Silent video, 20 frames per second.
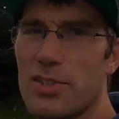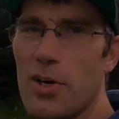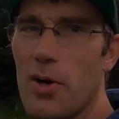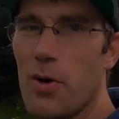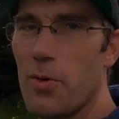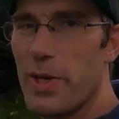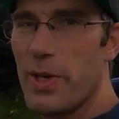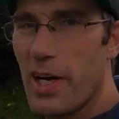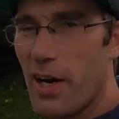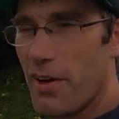
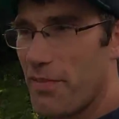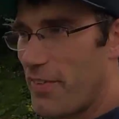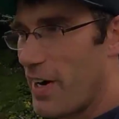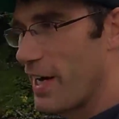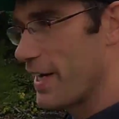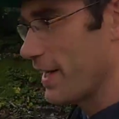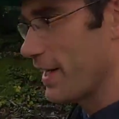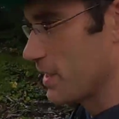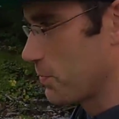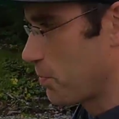So we are
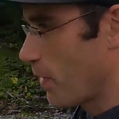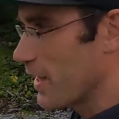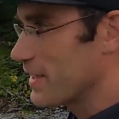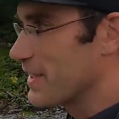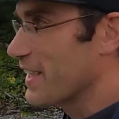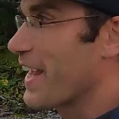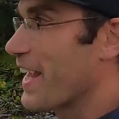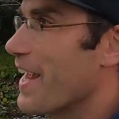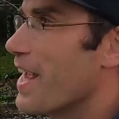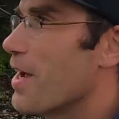finding a spot
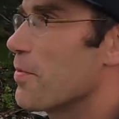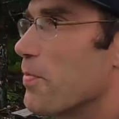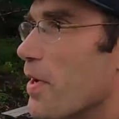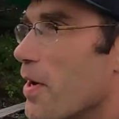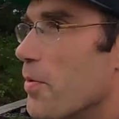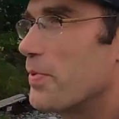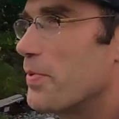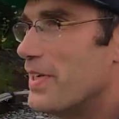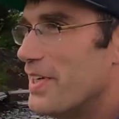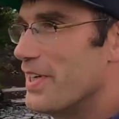to camp
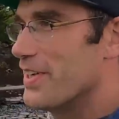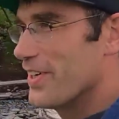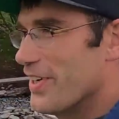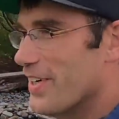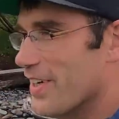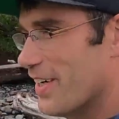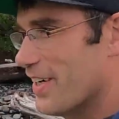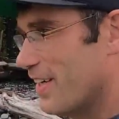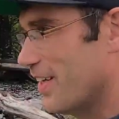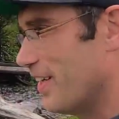up
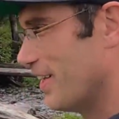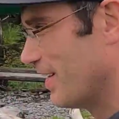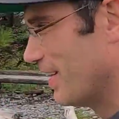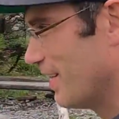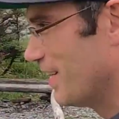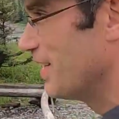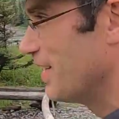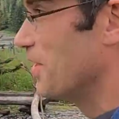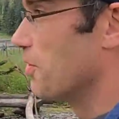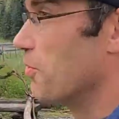here
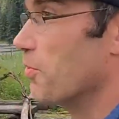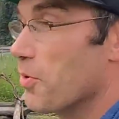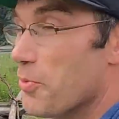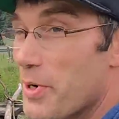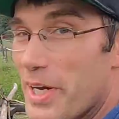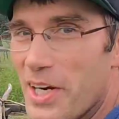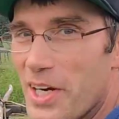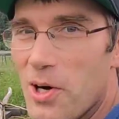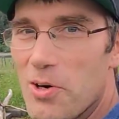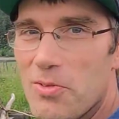where
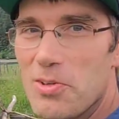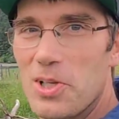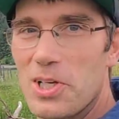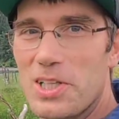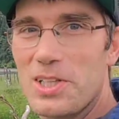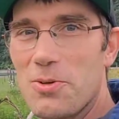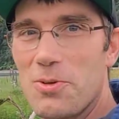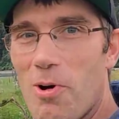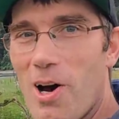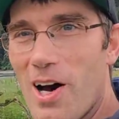we can overlook the